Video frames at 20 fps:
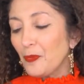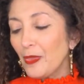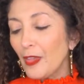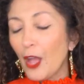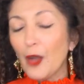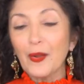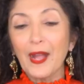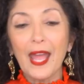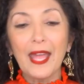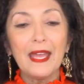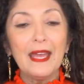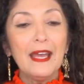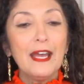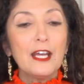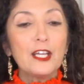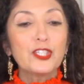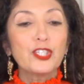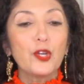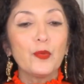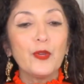Okay,
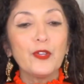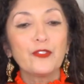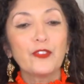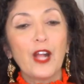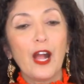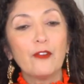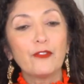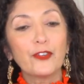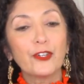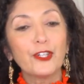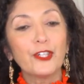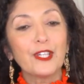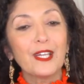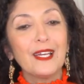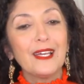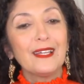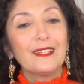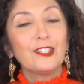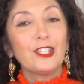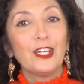so we've covered
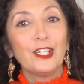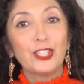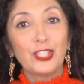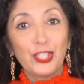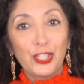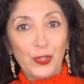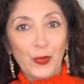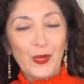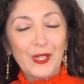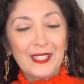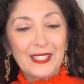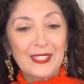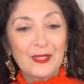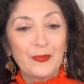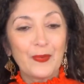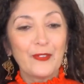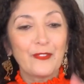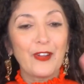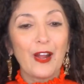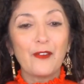the shorts,
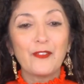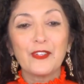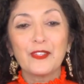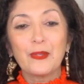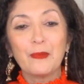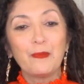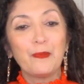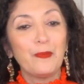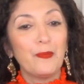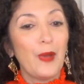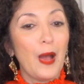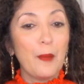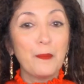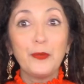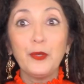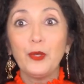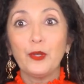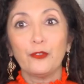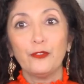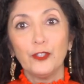we've covered the, a
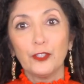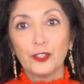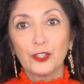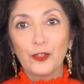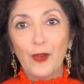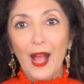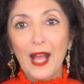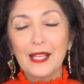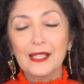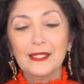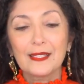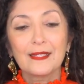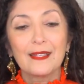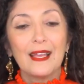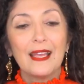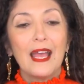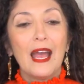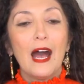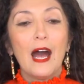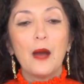beautiful dress.
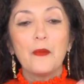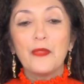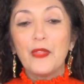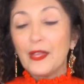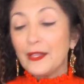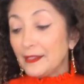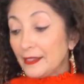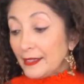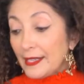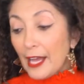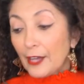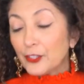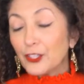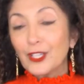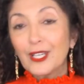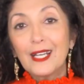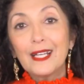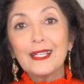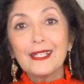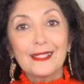Uh, now you're
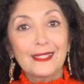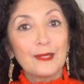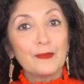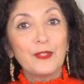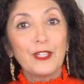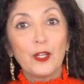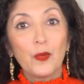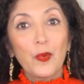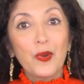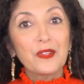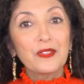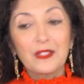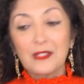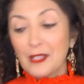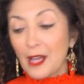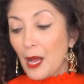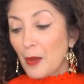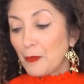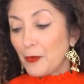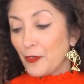going to need something to wear on the
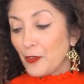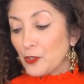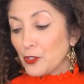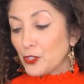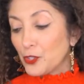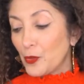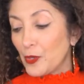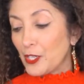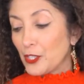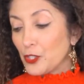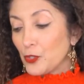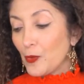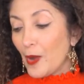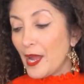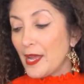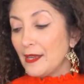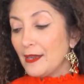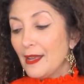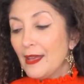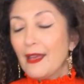top of those shorts,
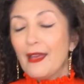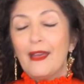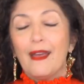right?